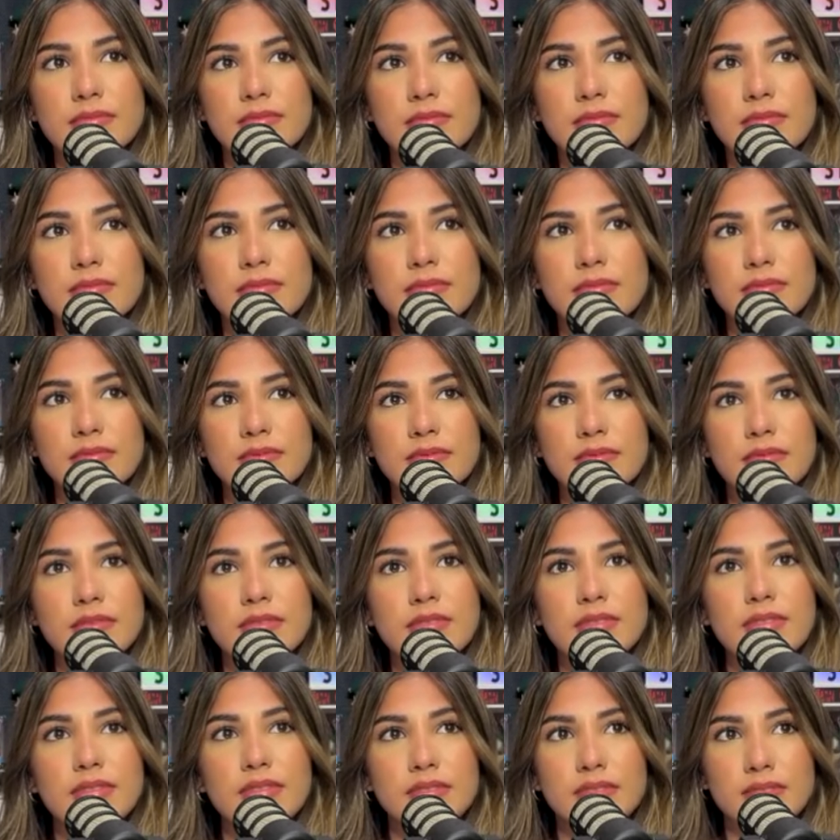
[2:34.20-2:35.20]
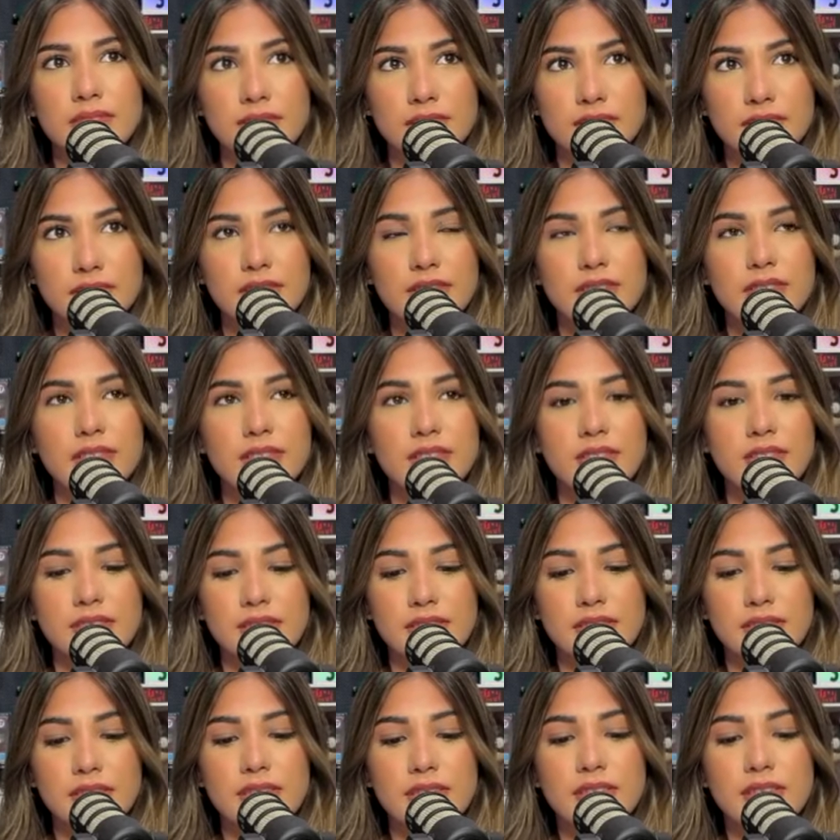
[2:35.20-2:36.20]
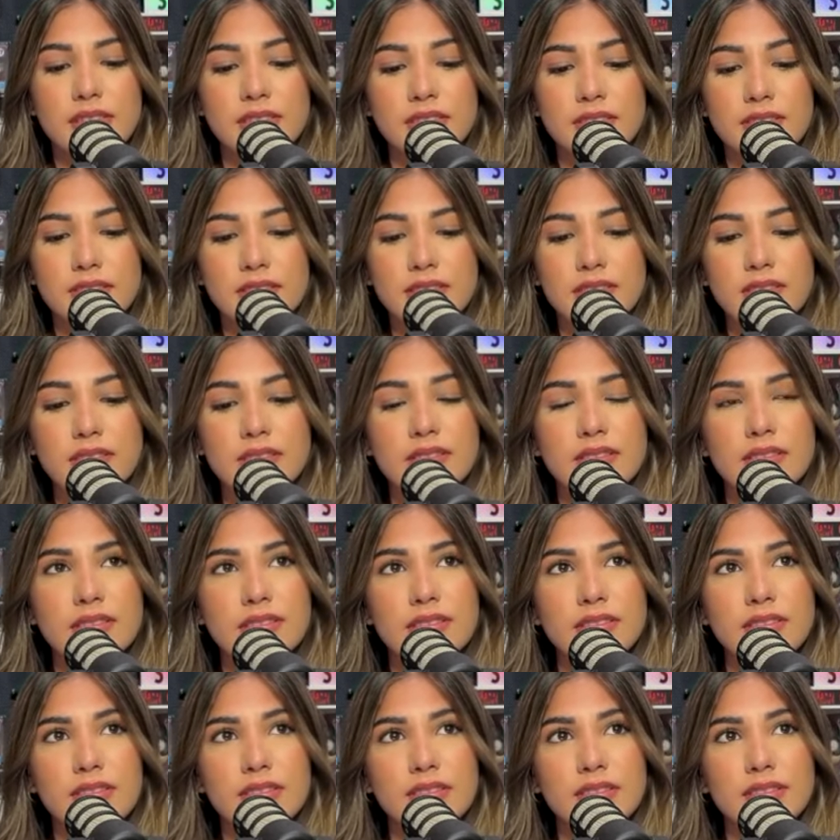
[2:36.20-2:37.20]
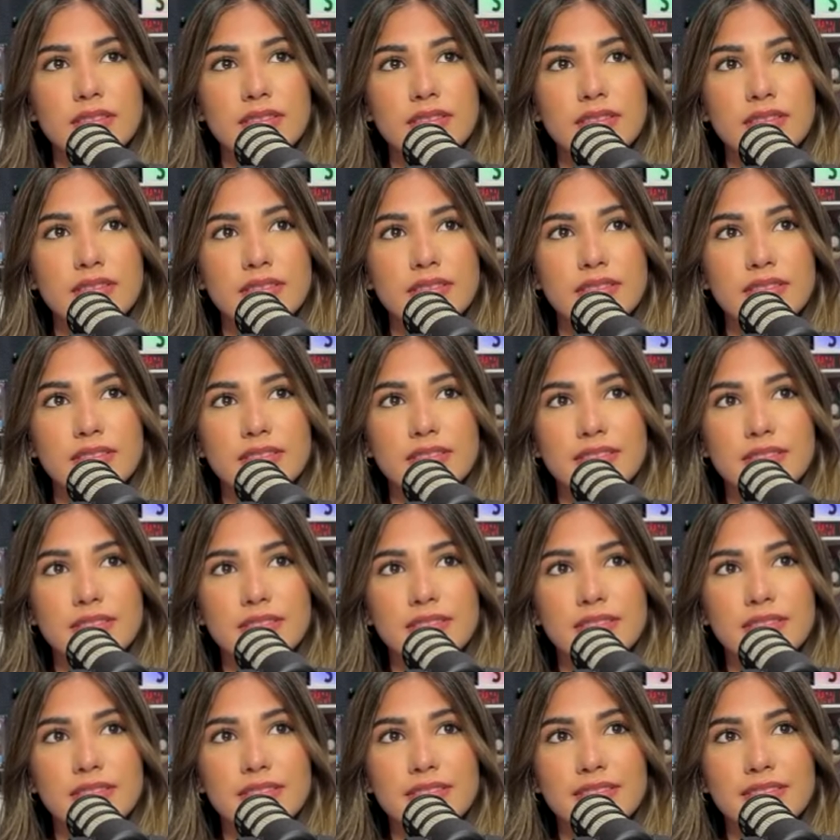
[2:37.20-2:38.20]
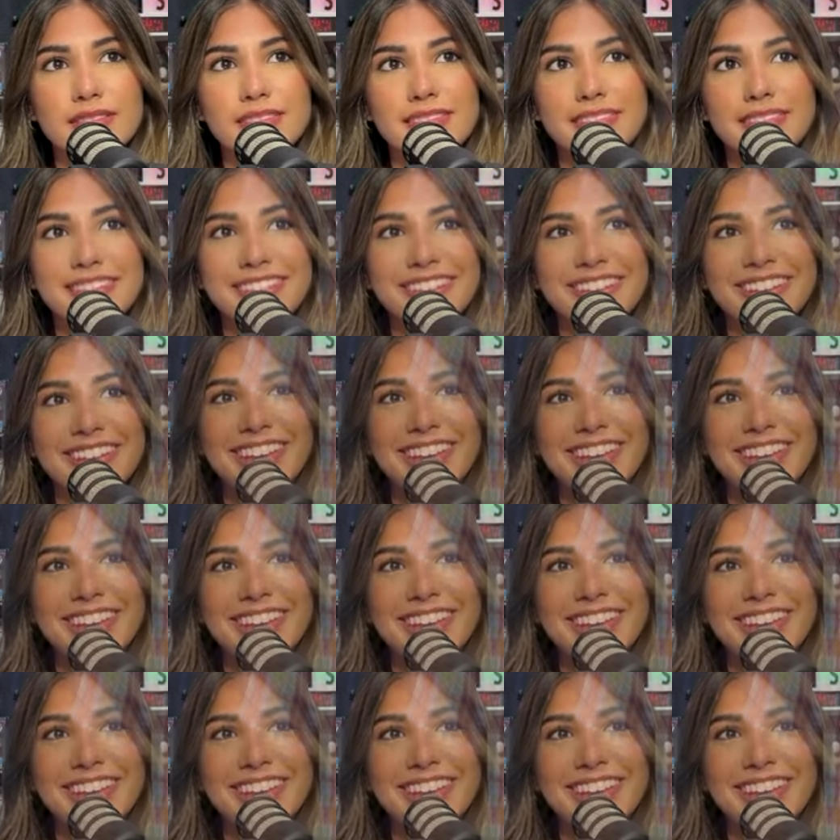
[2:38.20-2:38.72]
(not speaking)